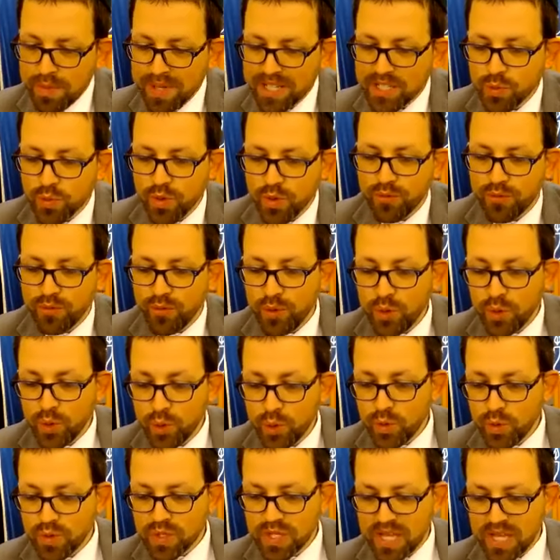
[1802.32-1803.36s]
must
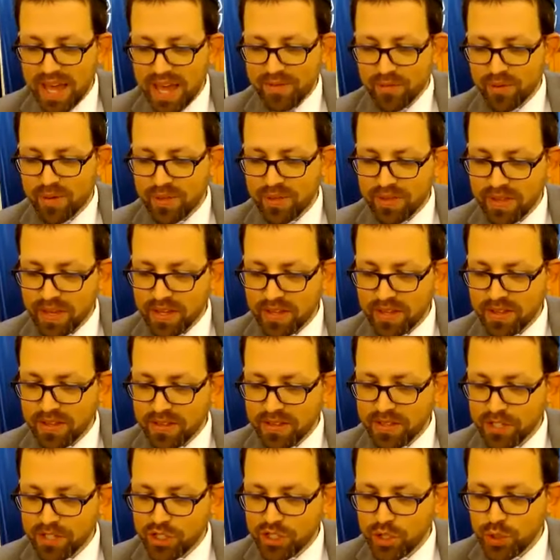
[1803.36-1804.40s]
refuse everything to
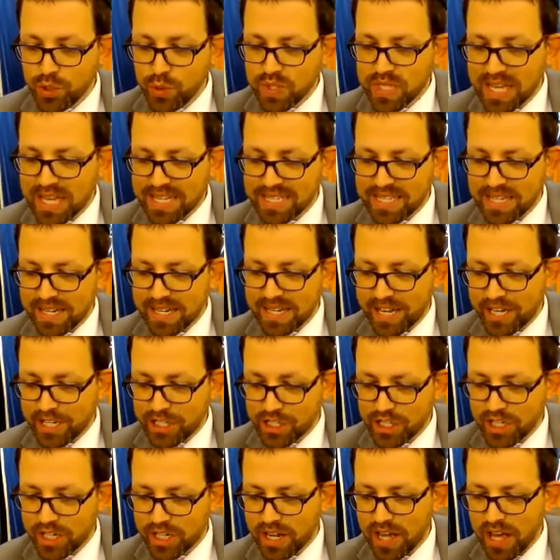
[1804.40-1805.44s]
the Jews as a
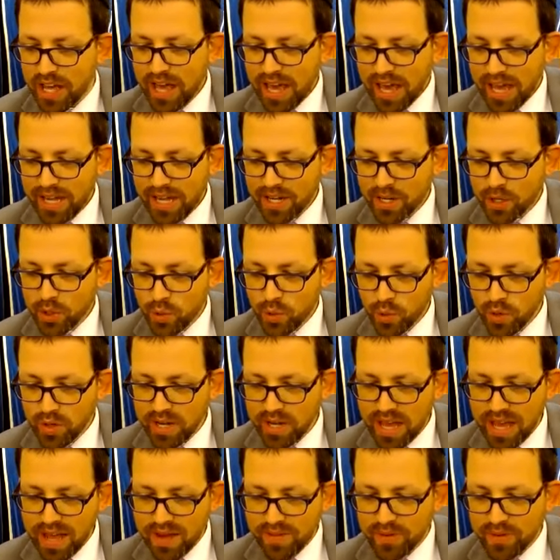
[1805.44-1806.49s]
nation and
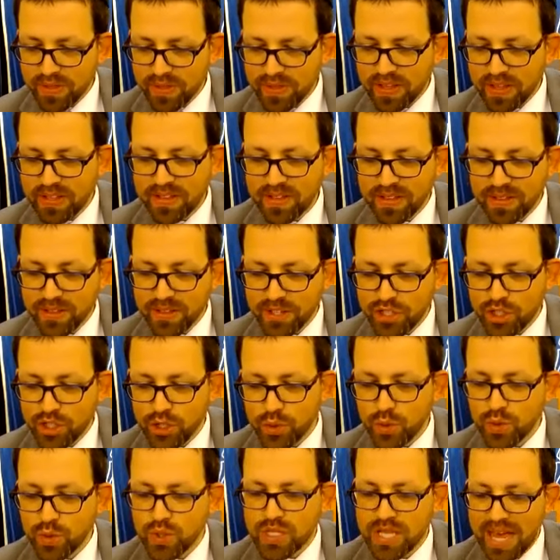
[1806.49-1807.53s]
accord everything to the
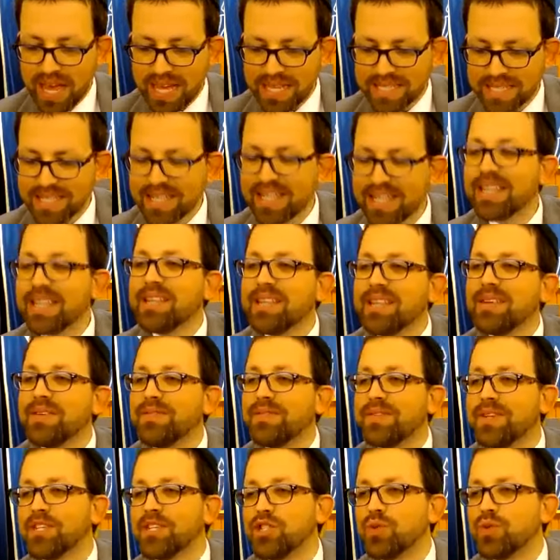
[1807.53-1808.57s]
Jews as
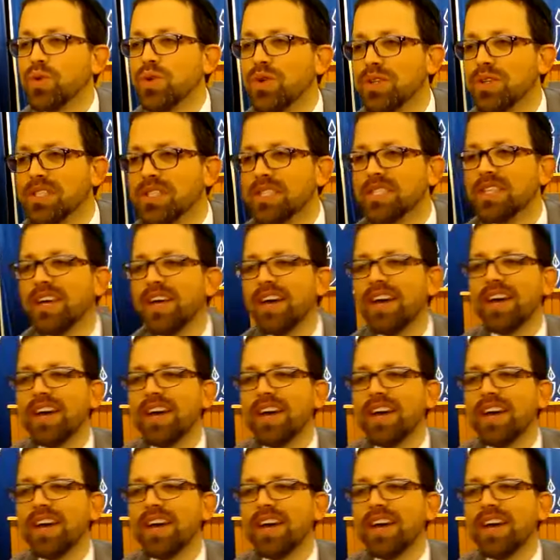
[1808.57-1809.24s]
individuals.